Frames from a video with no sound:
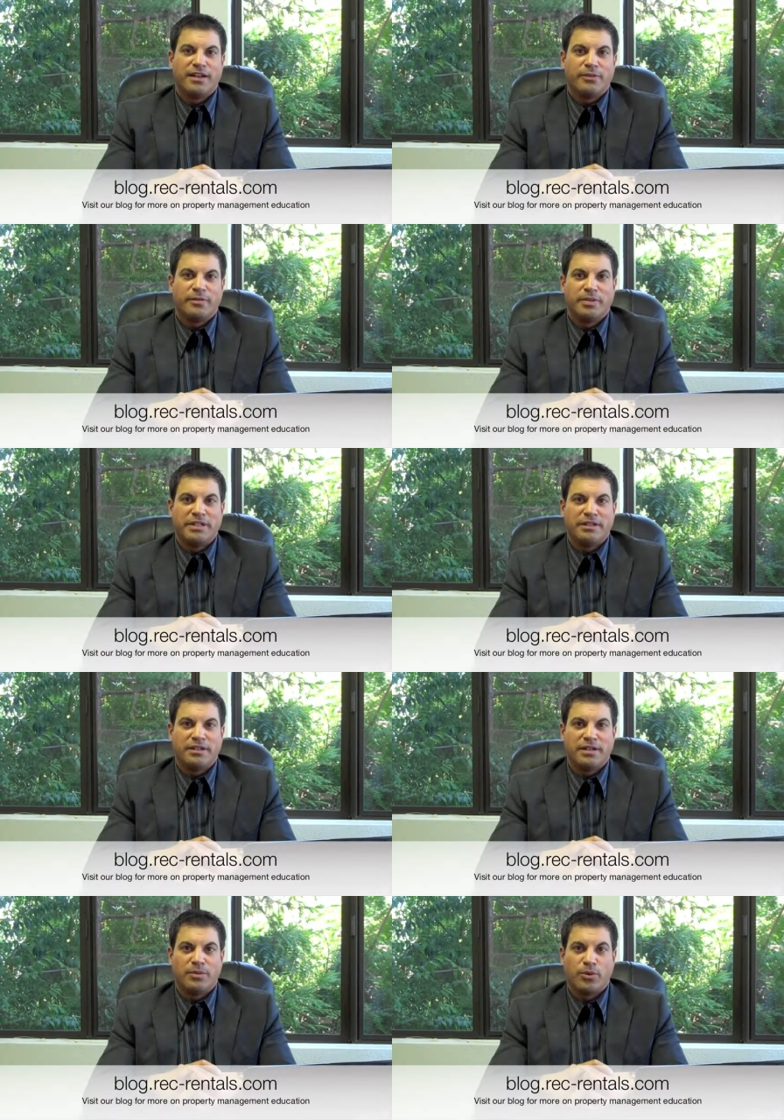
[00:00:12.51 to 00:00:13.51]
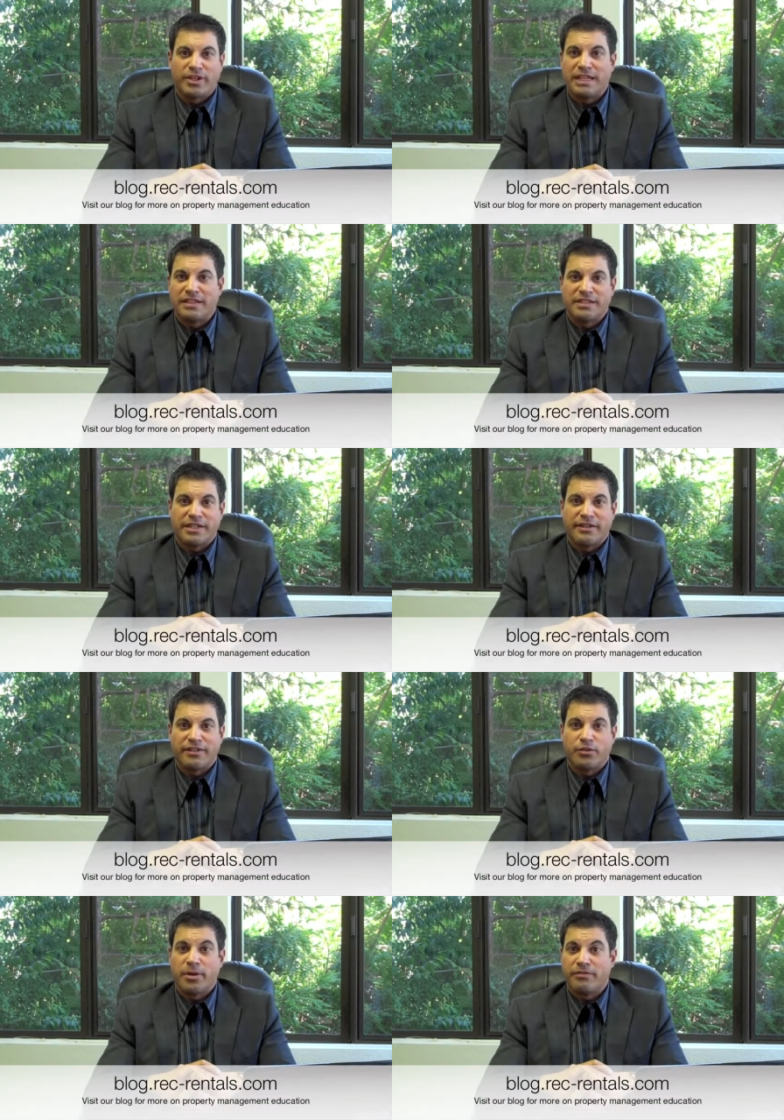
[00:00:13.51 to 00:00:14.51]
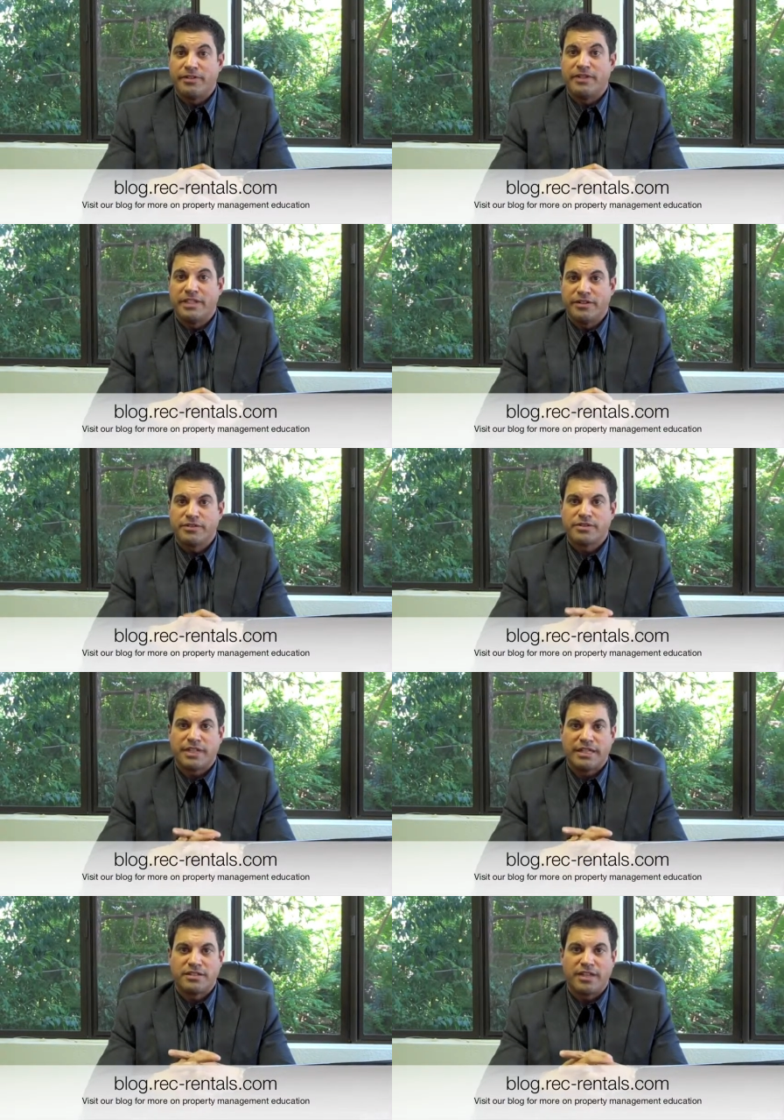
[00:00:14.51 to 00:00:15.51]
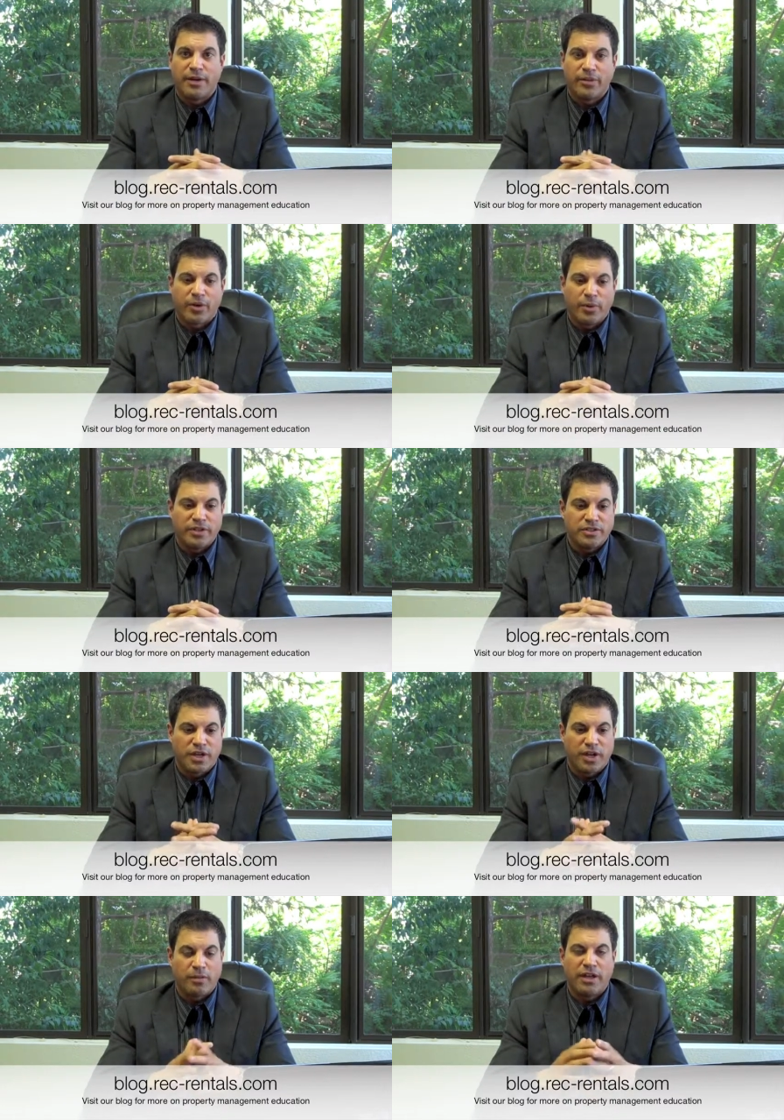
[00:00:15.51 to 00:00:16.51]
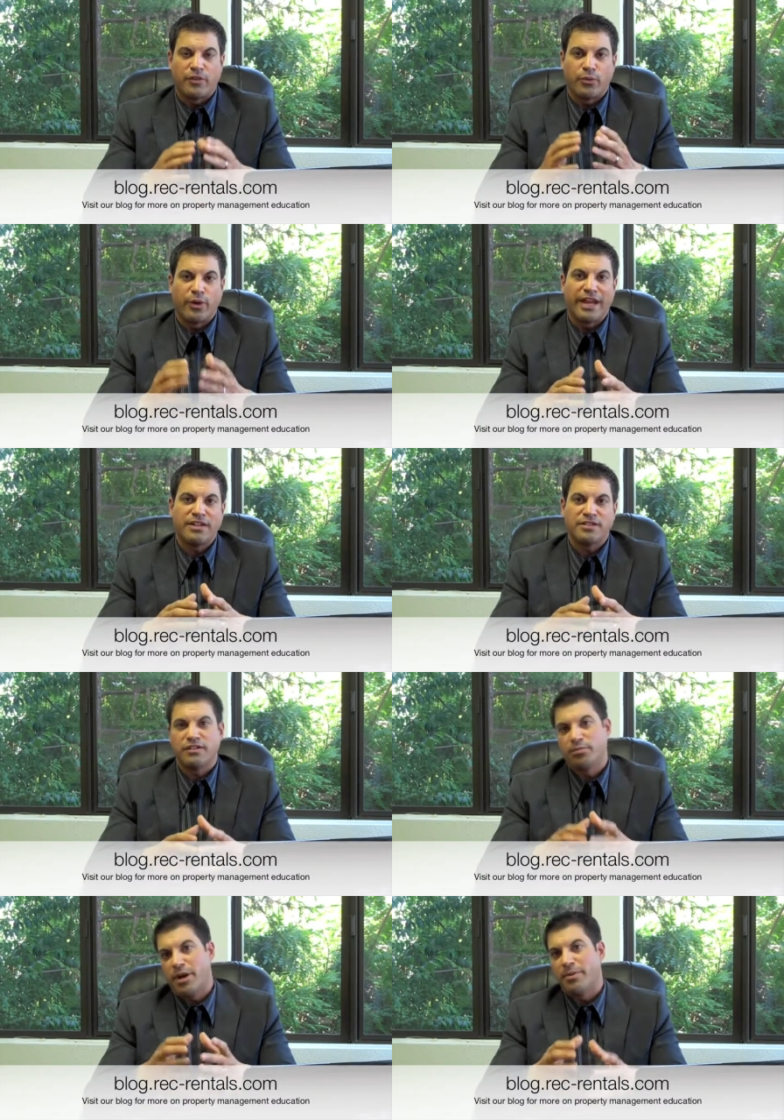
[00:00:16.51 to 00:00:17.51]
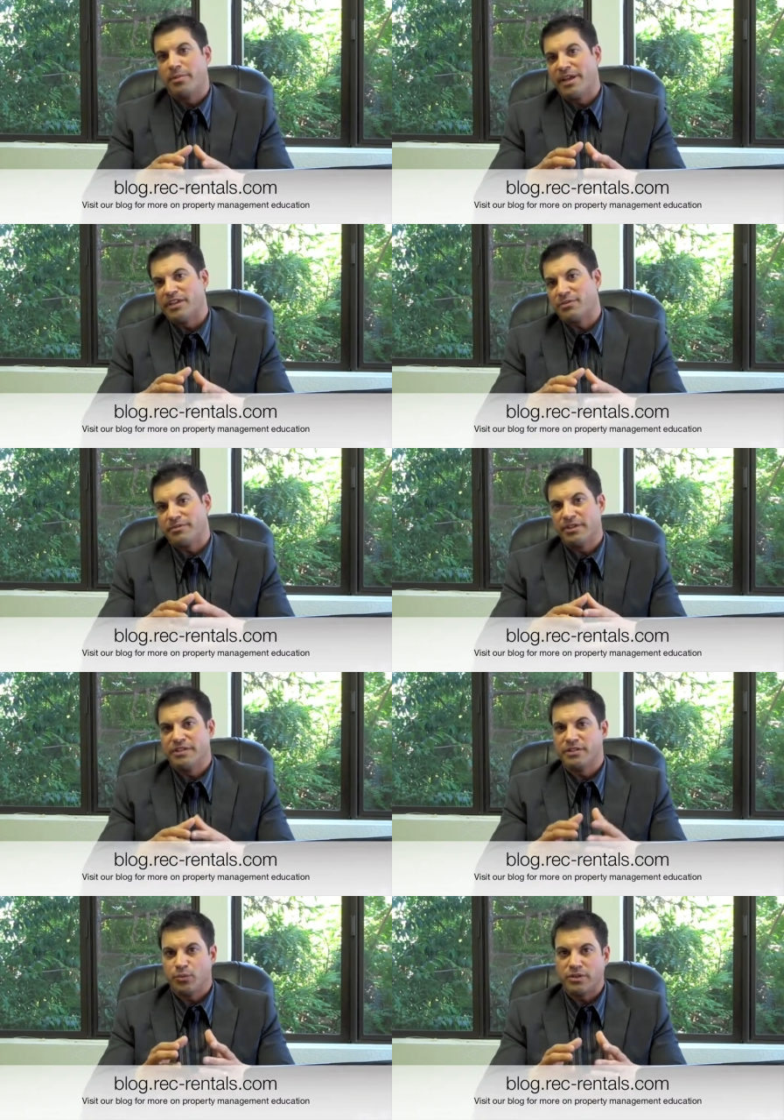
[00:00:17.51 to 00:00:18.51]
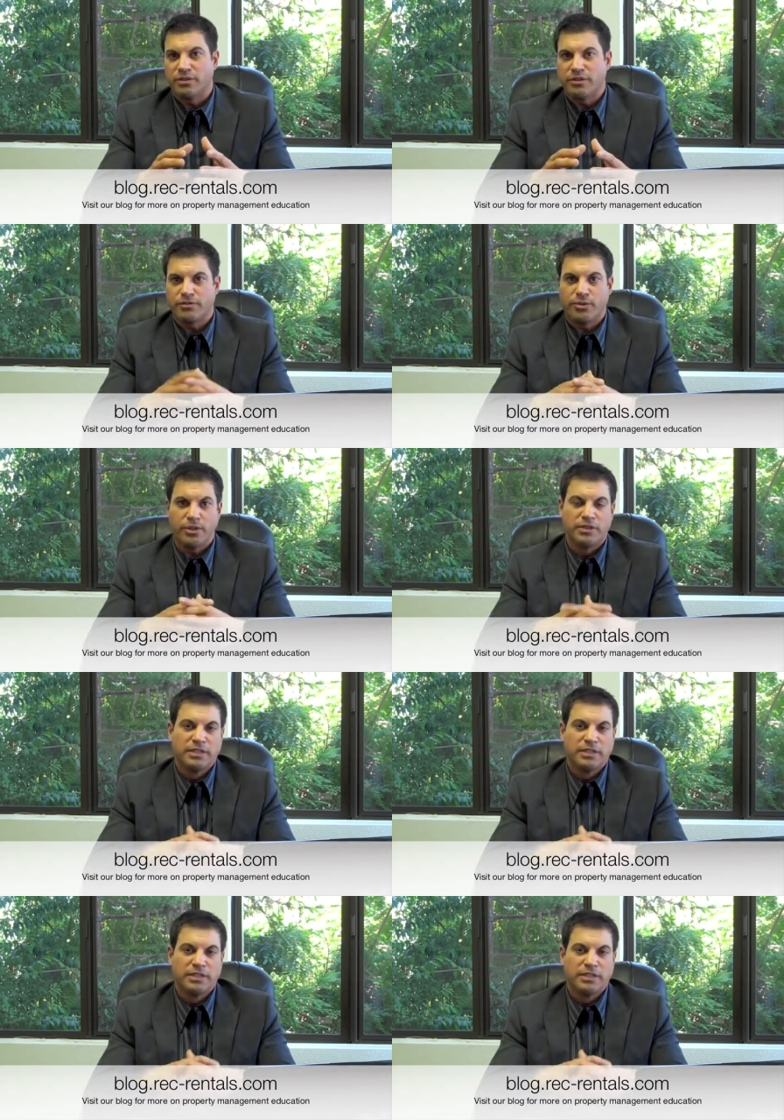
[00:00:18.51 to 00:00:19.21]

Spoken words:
We've been working in this area for about 50 years, and today we're going to talk about the range of property management fees and what to look for.